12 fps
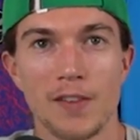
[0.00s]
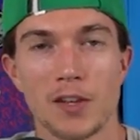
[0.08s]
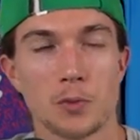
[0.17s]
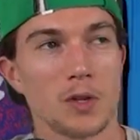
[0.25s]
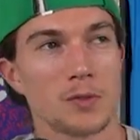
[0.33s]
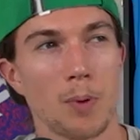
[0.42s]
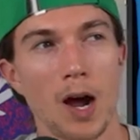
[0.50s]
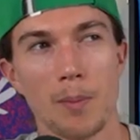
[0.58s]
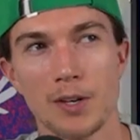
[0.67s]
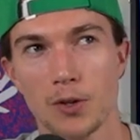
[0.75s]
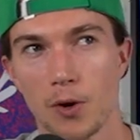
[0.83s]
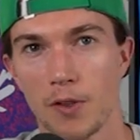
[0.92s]
This was
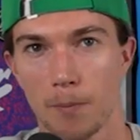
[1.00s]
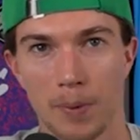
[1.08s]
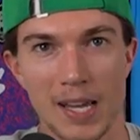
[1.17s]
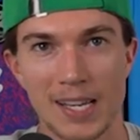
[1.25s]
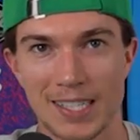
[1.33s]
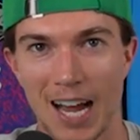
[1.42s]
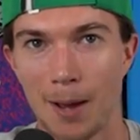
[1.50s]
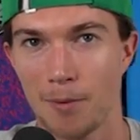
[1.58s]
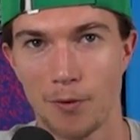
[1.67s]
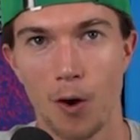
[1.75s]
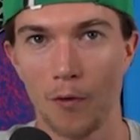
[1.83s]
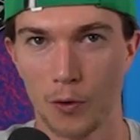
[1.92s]
probably during the peak time
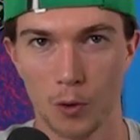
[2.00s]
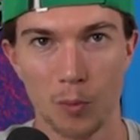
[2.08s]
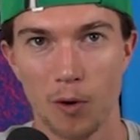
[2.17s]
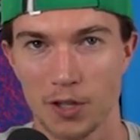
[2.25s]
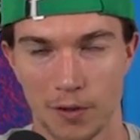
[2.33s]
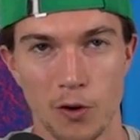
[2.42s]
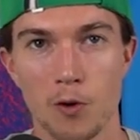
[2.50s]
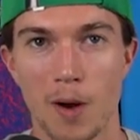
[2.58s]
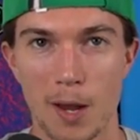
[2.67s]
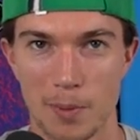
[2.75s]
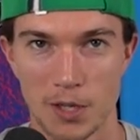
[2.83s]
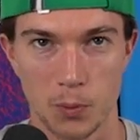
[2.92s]
of all of the rumors of who
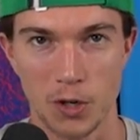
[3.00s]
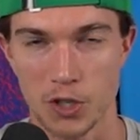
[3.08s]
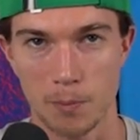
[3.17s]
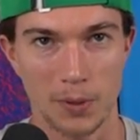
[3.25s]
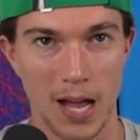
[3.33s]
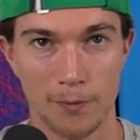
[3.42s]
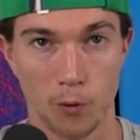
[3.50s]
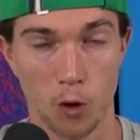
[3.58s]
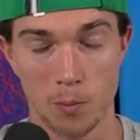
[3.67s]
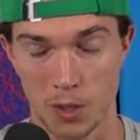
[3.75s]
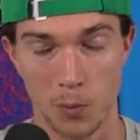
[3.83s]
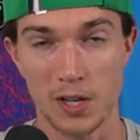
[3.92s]
might be switching
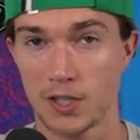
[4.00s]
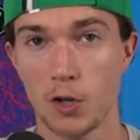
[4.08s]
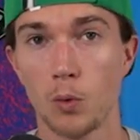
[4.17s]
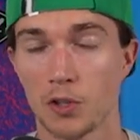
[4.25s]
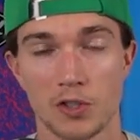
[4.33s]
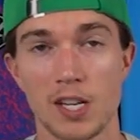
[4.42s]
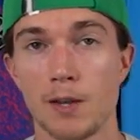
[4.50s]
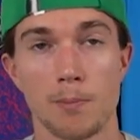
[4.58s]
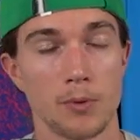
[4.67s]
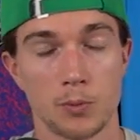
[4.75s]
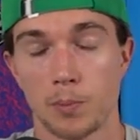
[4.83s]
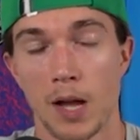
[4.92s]
platforms, and we still will see
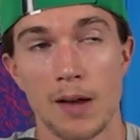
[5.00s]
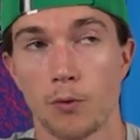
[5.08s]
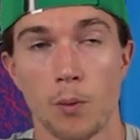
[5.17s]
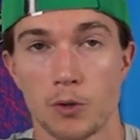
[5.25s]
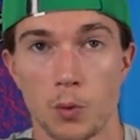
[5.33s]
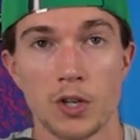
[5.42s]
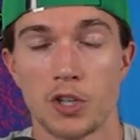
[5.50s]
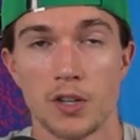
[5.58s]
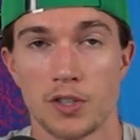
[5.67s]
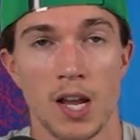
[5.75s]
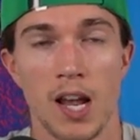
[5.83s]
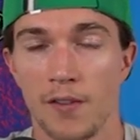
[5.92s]
platform
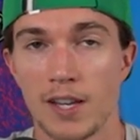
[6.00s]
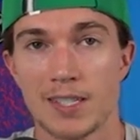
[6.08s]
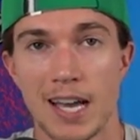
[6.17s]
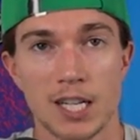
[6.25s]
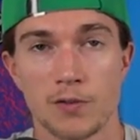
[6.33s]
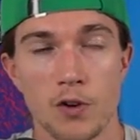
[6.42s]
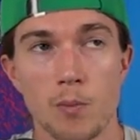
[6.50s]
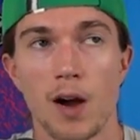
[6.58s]
switches these next few